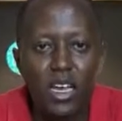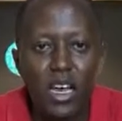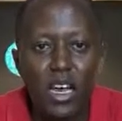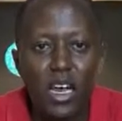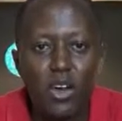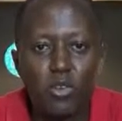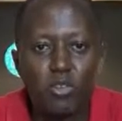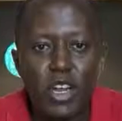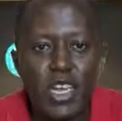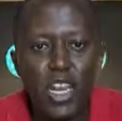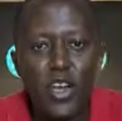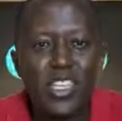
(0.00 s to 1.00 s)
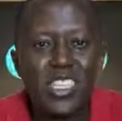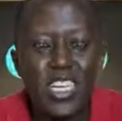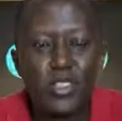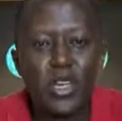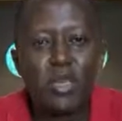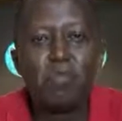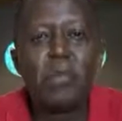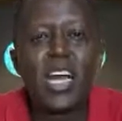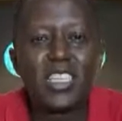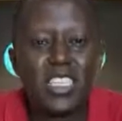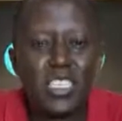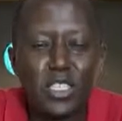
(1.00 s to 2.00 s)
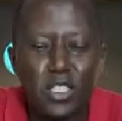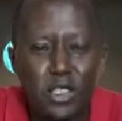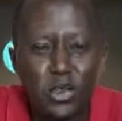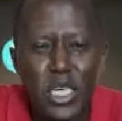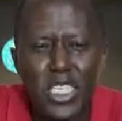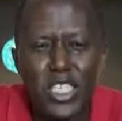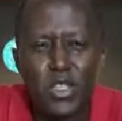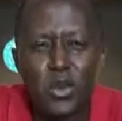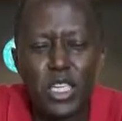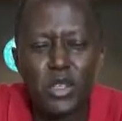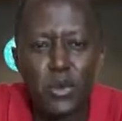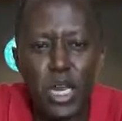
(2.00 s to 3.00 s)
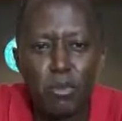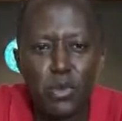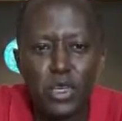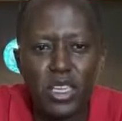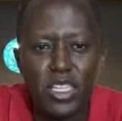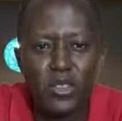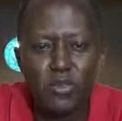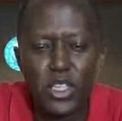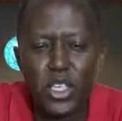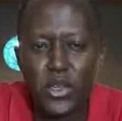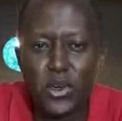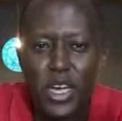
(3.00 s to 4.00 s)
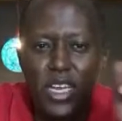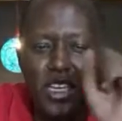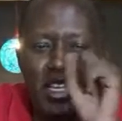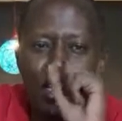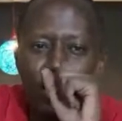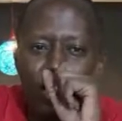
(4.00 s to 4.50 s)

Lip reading: Right now it's actually March 2020 when I'm doing this video, and